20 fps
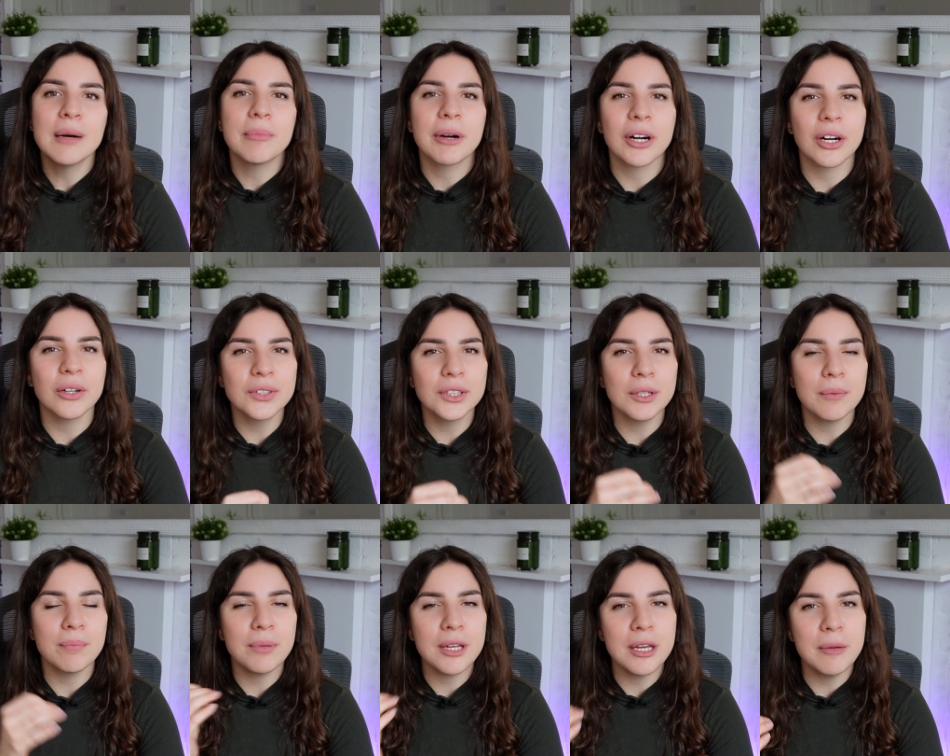but
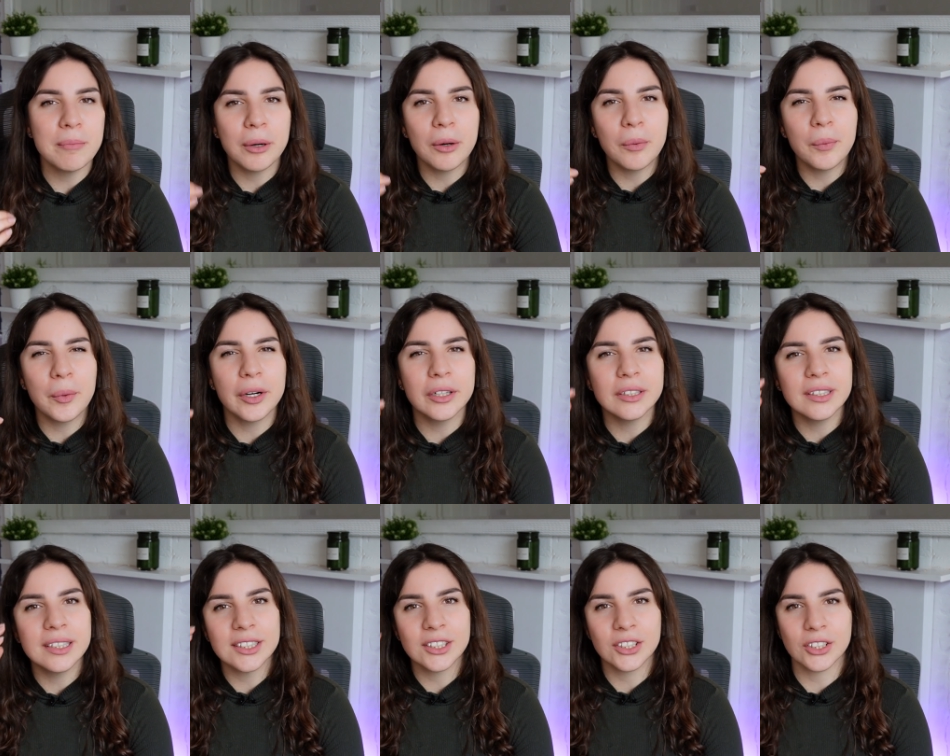also people
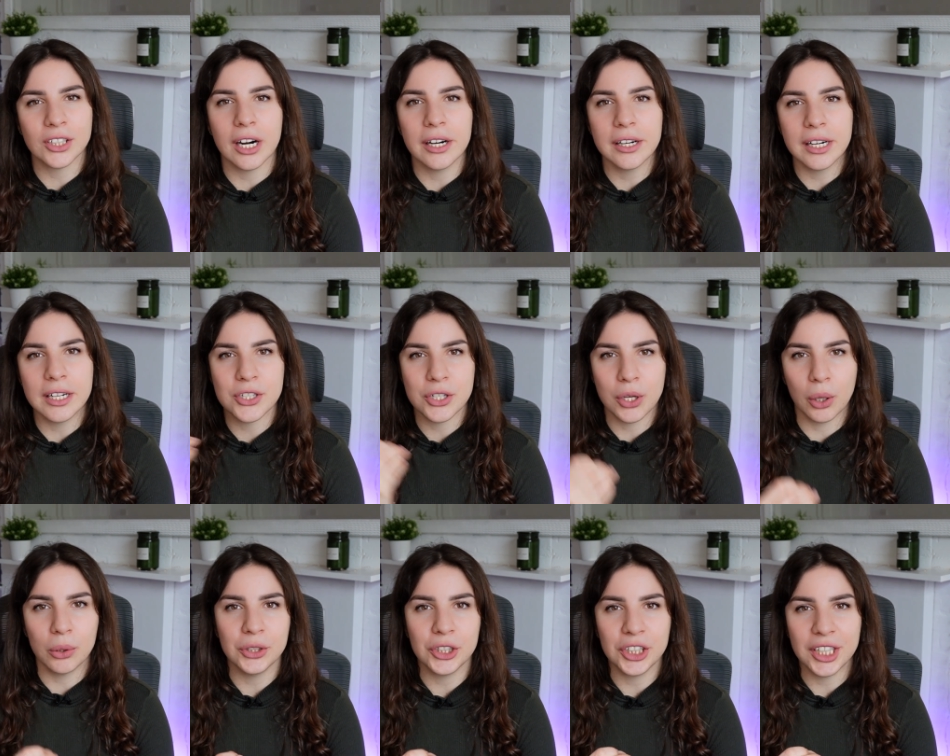will start
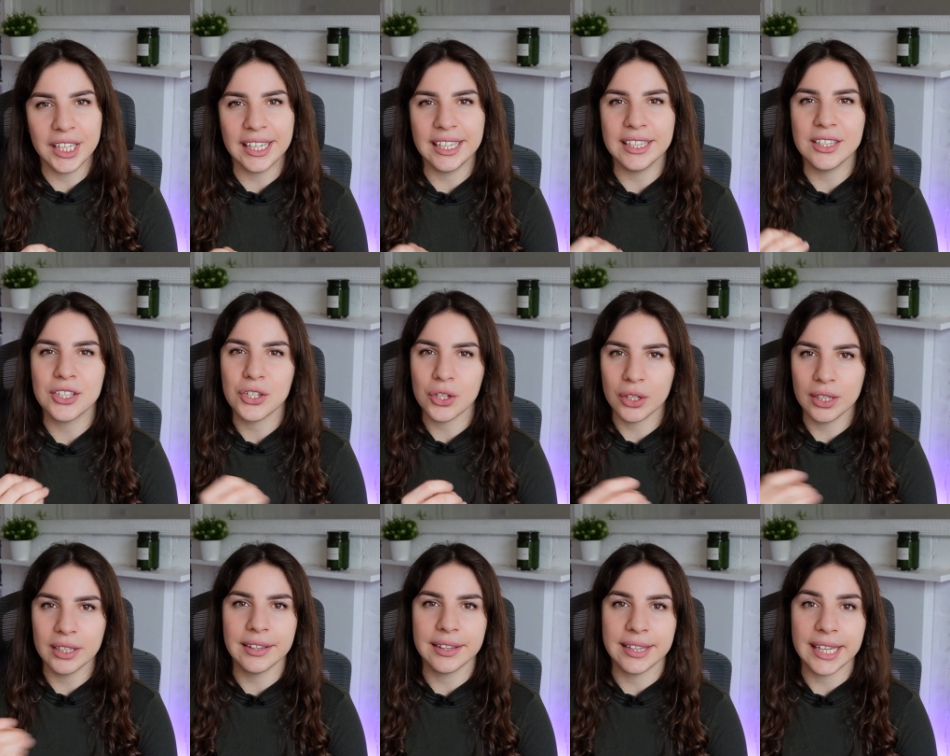associating
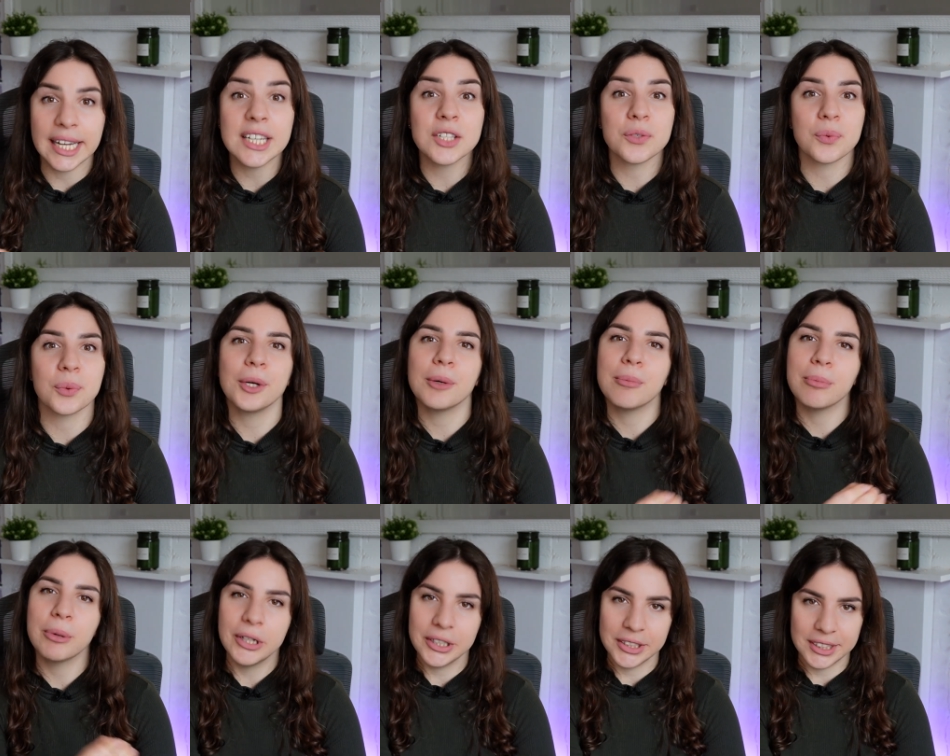certain things with
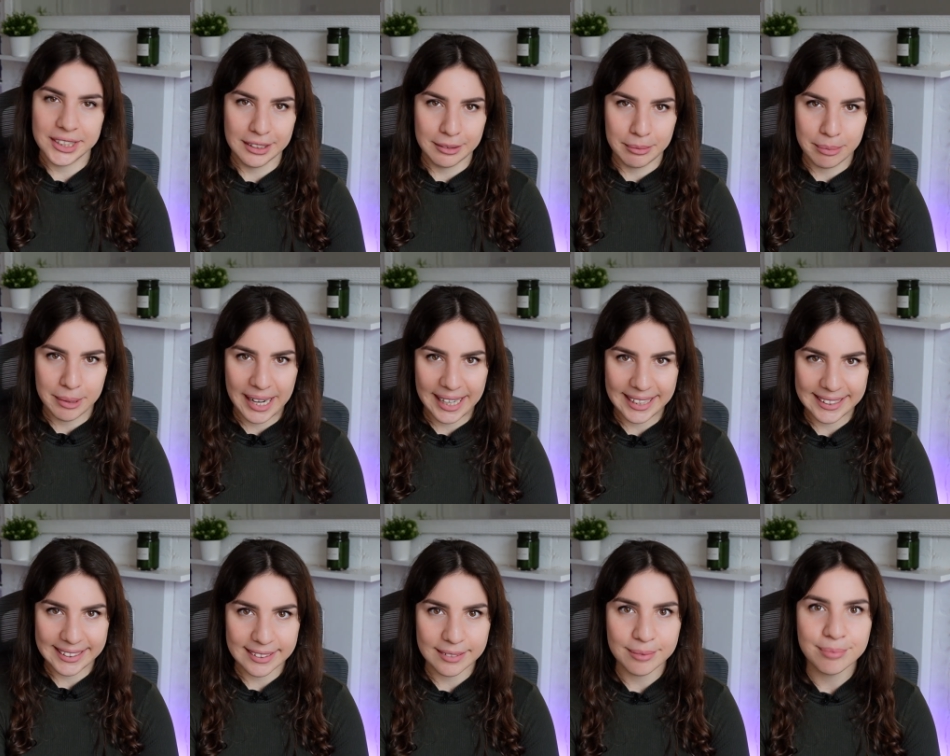your personal
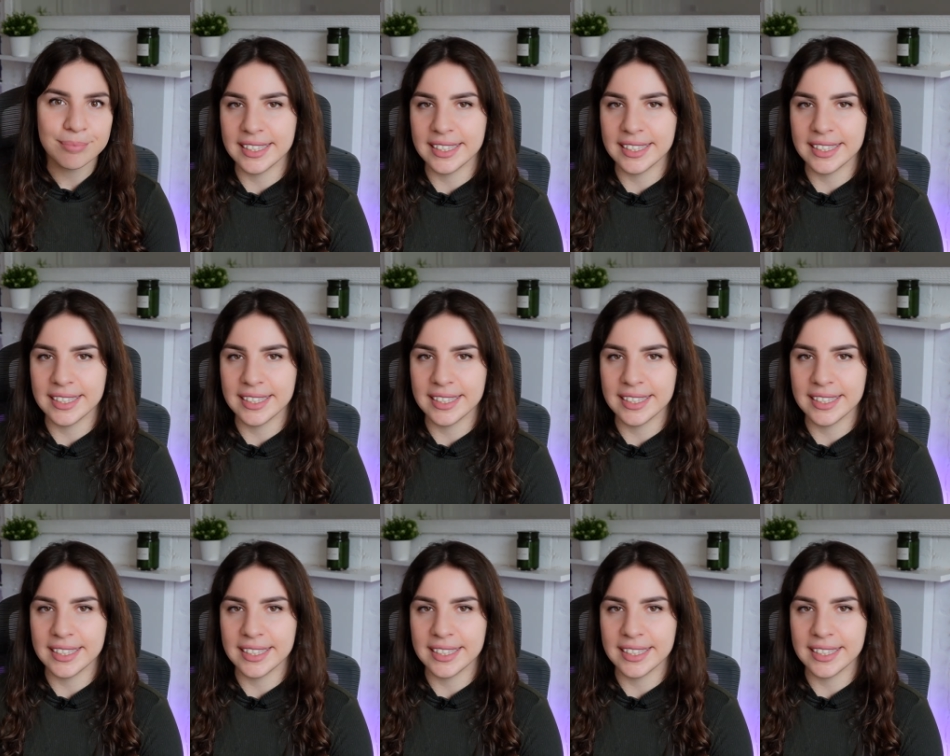brand.